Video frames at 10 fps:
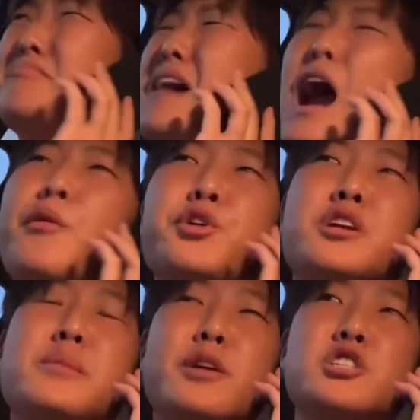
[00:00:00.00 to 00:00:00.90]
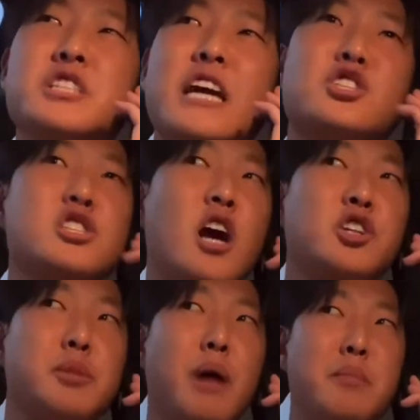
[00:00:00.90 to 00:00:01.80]
How are you in an emergency? I just talked to
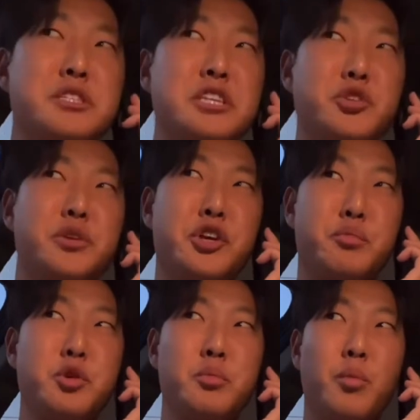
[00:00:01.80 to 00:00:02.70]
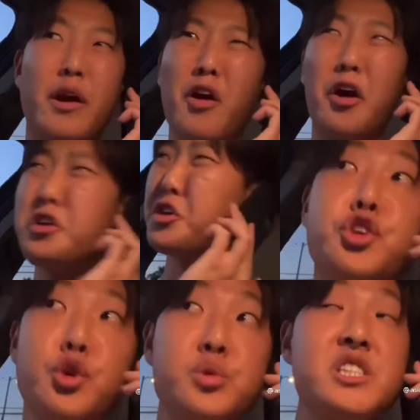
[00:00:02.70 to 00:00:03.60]
your mom. She said you were in your room. Where are you?
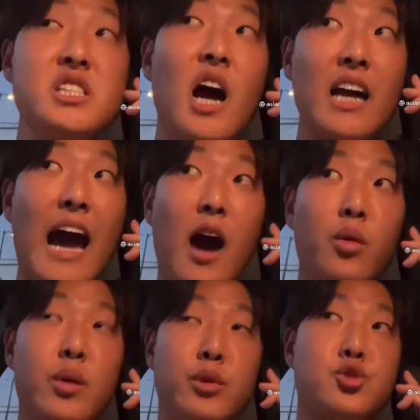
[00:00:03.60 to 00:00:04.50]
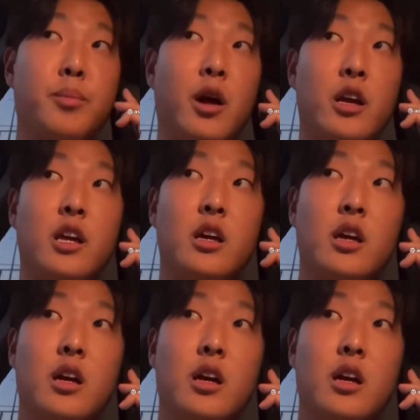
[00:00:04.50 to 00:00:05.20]
You snuck out and went to a party.